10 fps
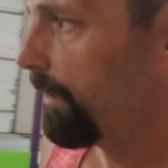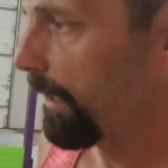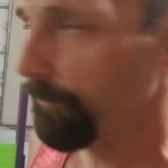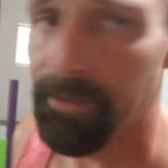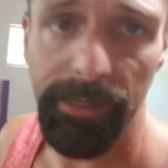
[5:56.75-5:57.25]

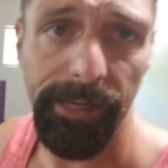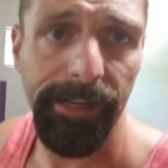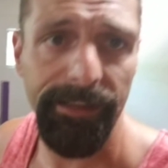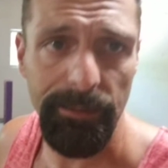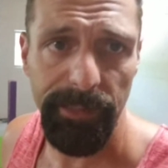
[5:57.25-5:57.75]
Everything kind of
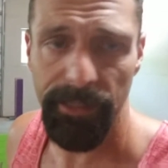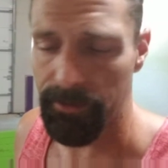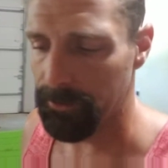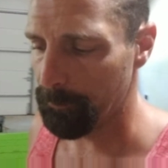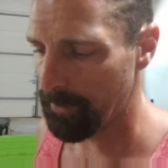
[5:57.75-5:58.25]
has to be done
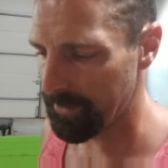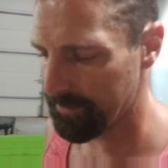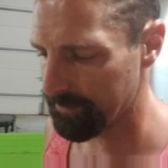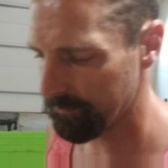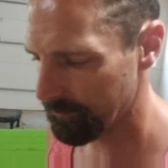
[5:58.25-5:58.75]
at her
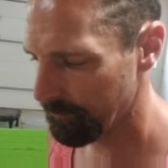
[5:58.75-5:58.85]
pace.